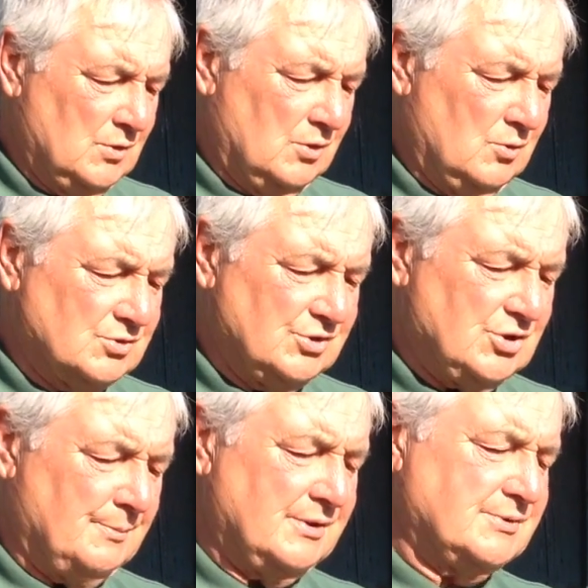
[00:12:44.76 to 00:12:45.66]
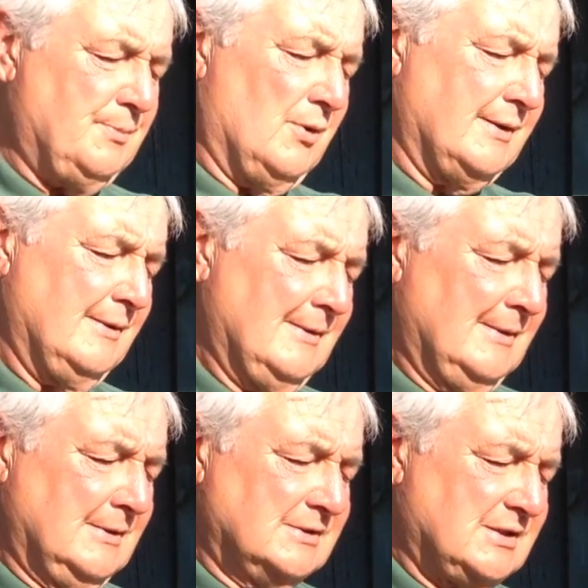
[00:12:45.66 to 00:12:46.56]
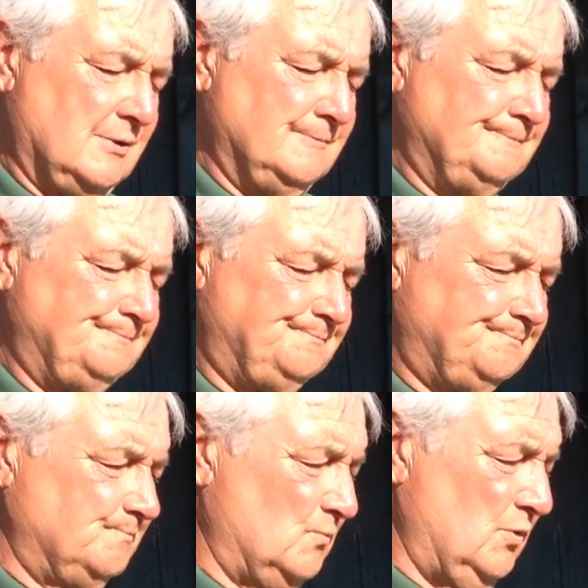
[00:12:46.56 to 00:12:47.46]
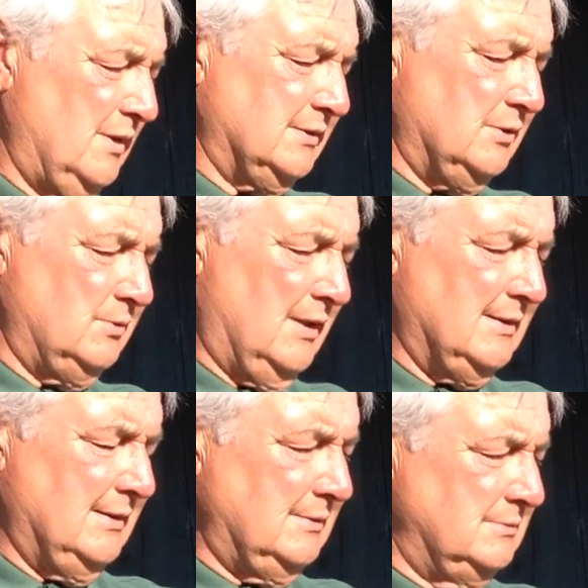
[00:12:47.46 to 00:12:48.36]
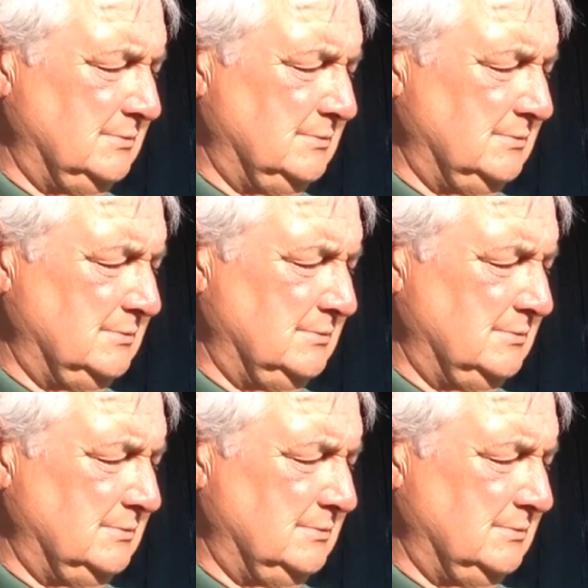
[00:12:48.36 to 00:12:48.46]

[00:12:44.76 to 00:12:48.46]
across the top of the spine. So undo that there.